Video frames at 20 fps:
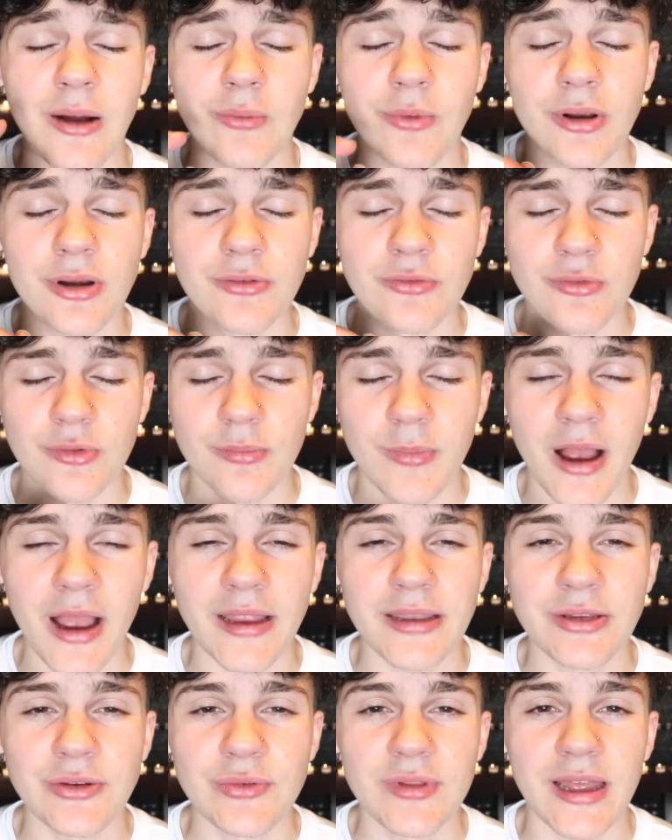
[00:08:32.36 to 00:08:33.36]
want to
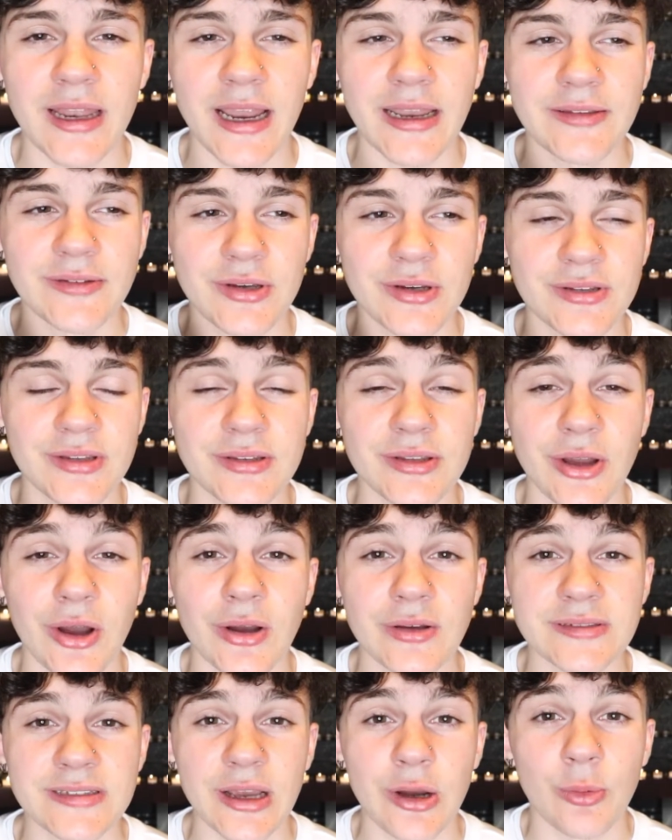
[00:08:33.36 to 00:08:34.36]
remind you that I took the
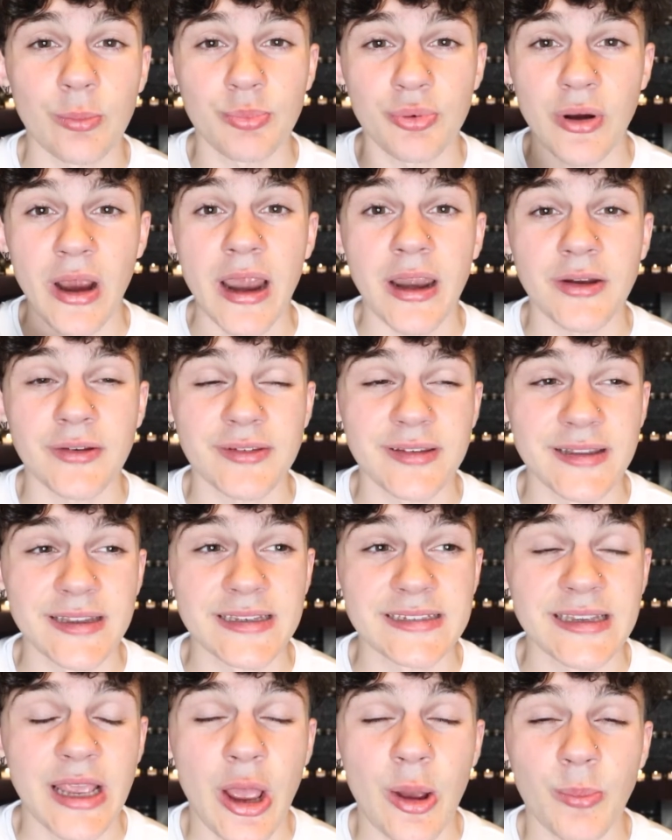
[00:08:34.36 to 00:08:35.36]
dolls out prior to
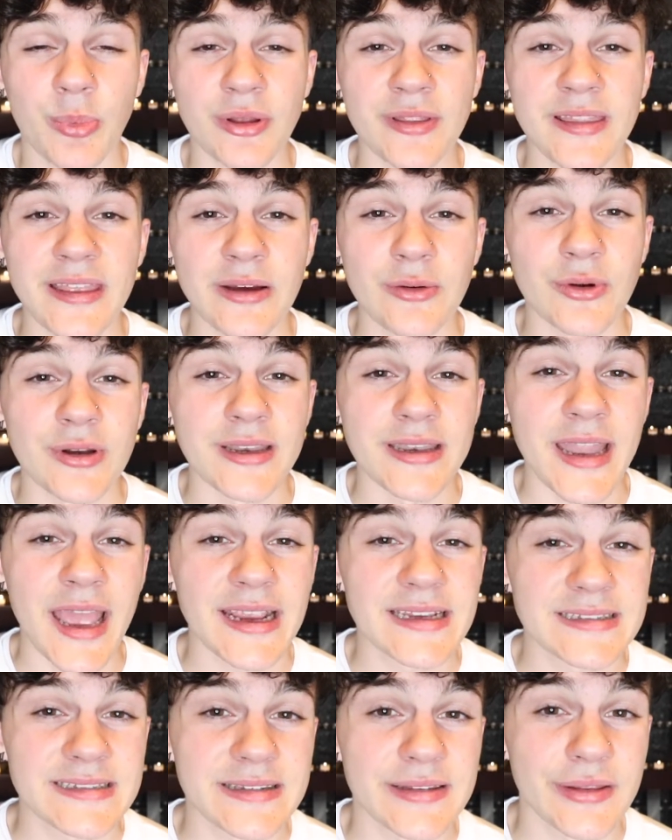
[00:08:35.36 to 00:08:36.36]
this, but they were
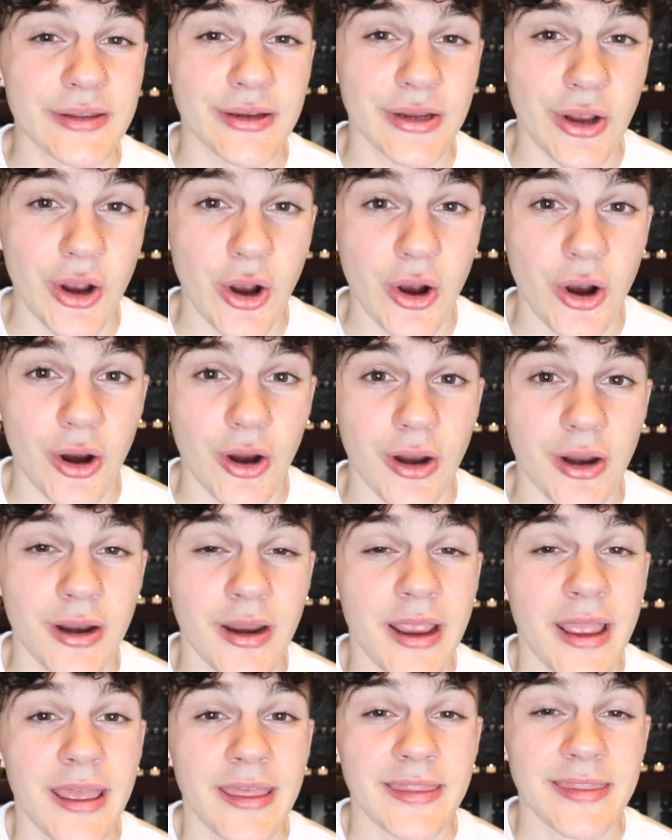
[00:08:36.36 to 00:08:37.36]
next to the
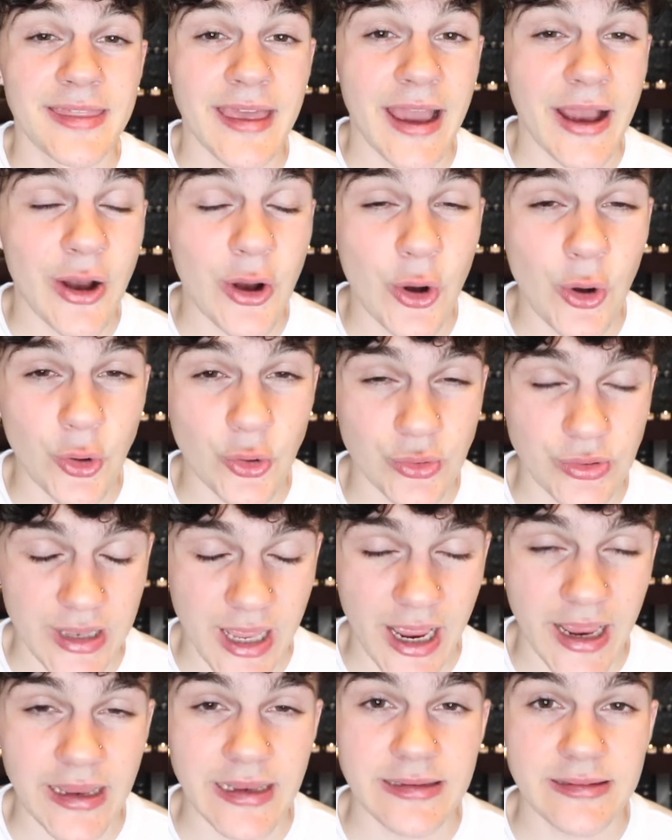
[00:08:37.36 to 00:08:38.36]
car that whole
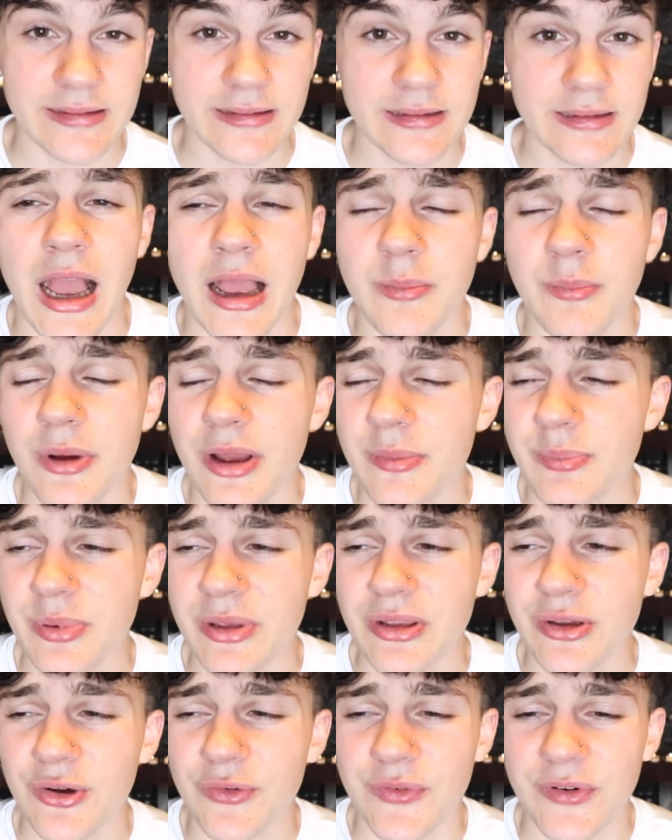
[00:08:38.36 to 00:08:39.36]
night. I might
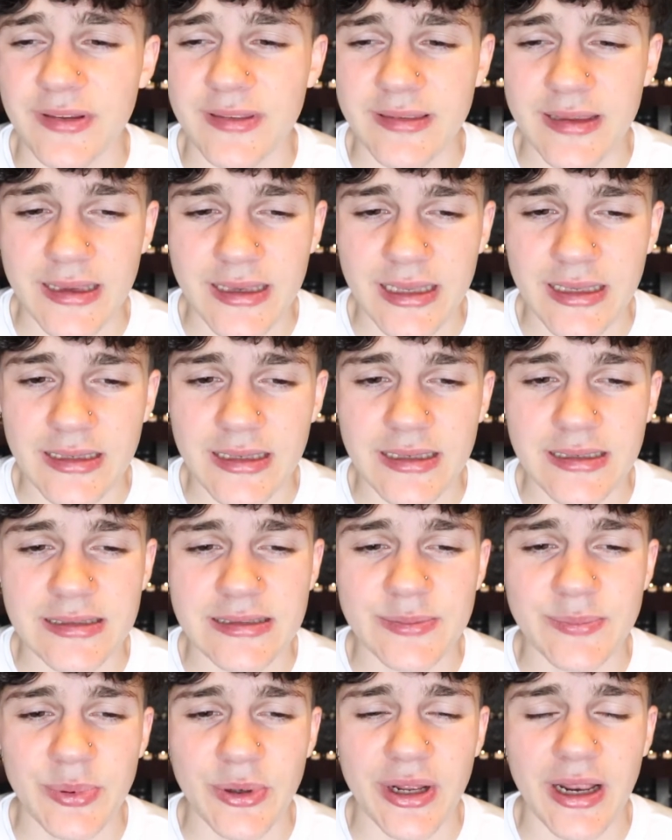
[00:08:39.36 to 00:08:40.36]
be overthinking
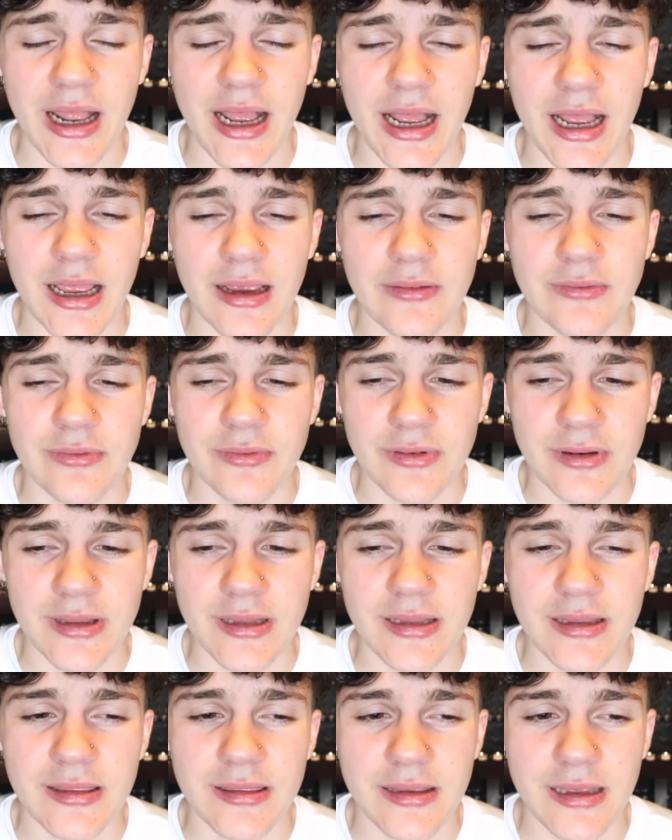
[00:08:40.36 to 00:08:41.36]
this, but I
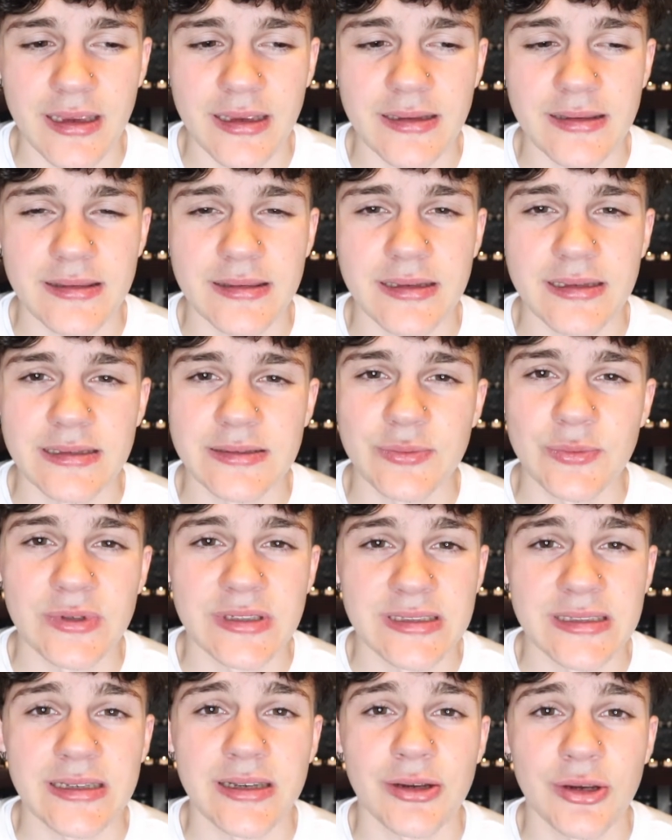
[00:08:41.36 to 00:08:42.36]
really think this
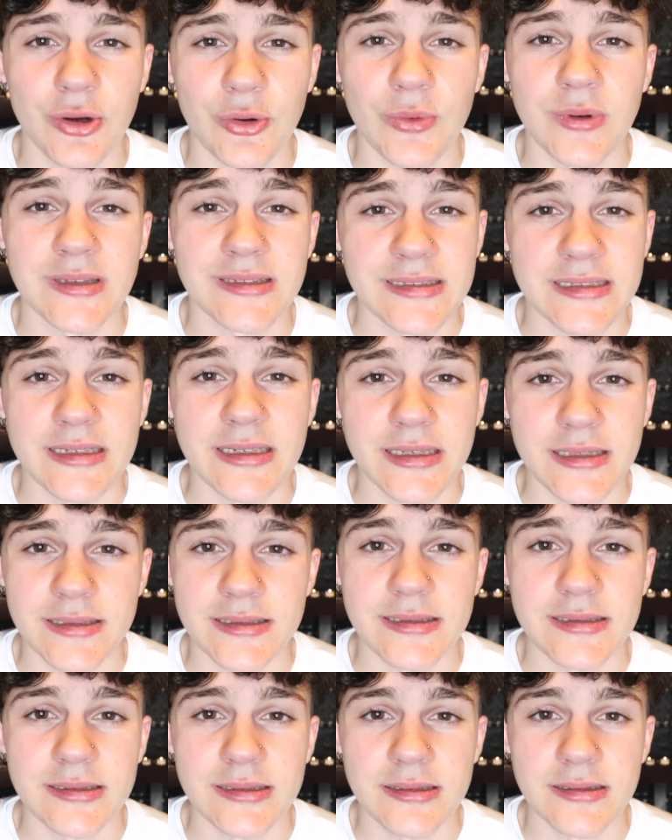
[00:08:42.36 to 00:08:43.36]
wasn't a
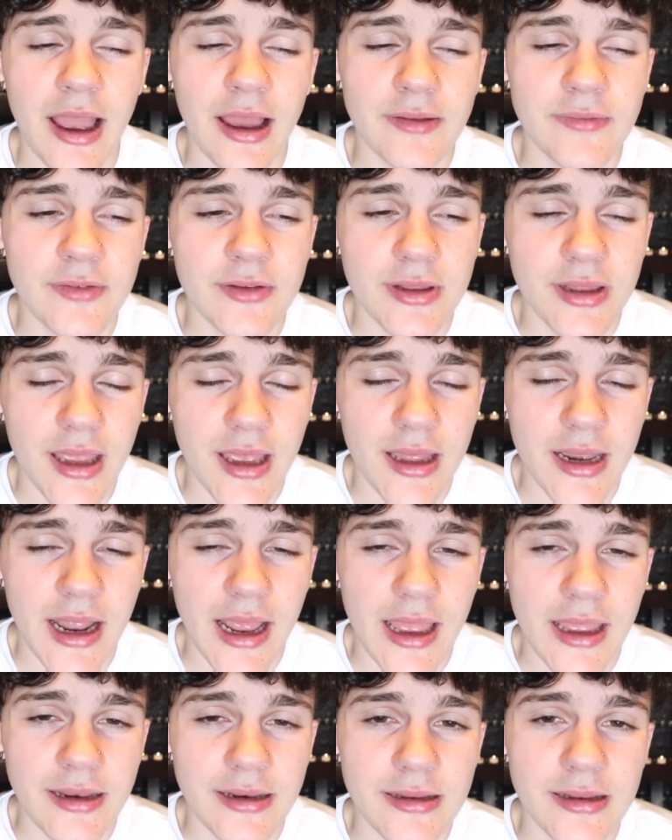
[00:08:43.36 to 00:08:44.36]
coincidence. After that,
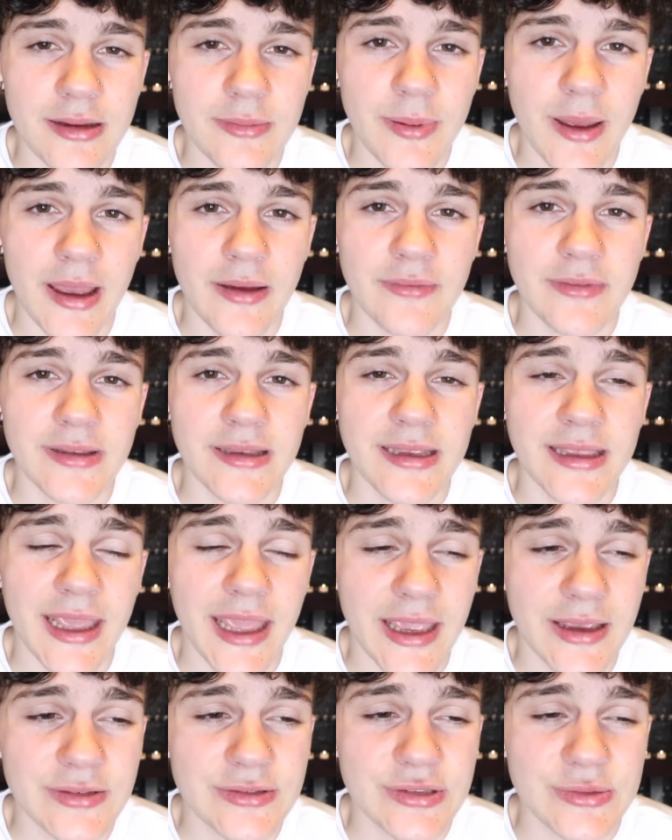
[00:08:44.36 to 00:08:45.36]
I ended up having to
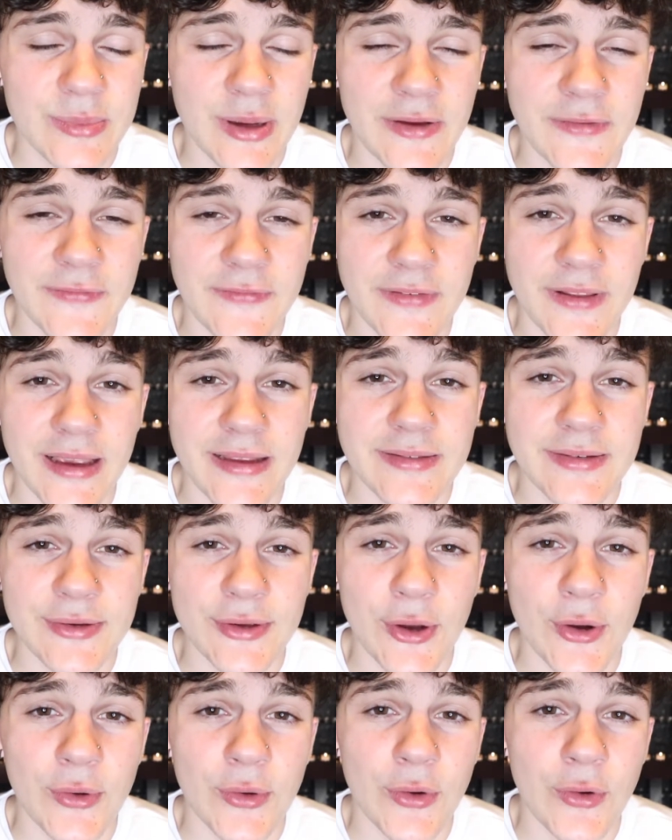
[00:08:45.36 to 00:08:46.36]
cancel my flight to
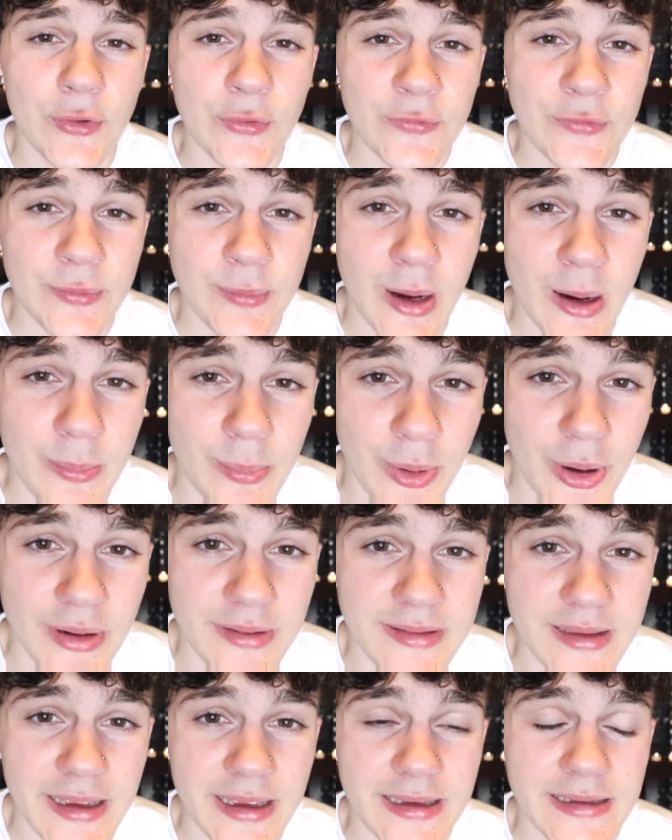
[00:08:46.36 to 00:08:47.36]
go home for my
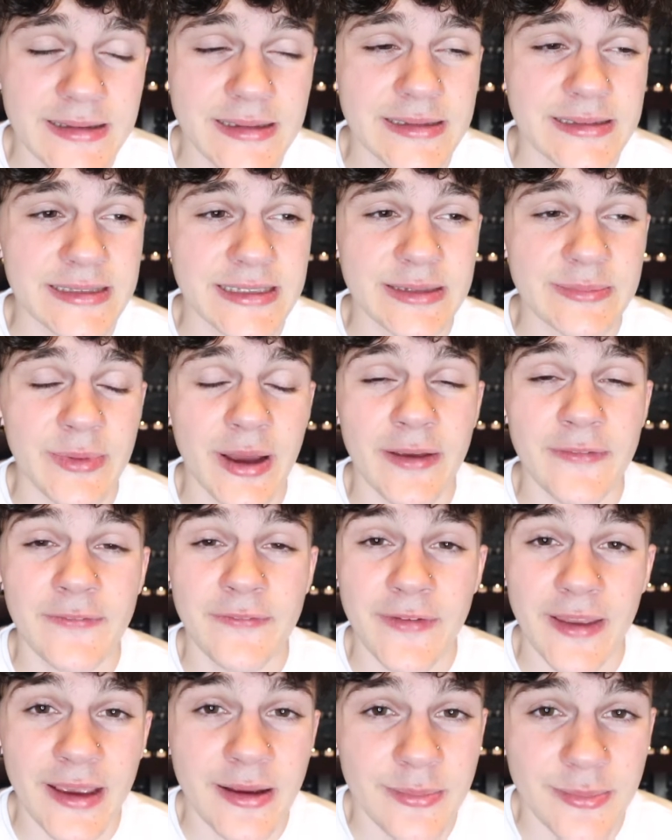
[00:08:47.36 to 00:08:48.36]
birthday to see my
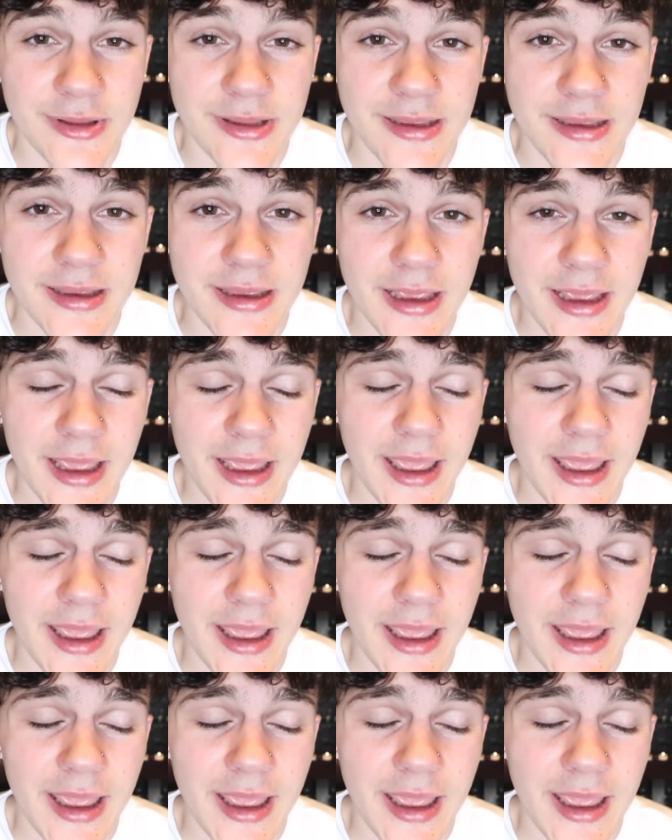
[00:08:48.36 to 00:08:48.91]
family.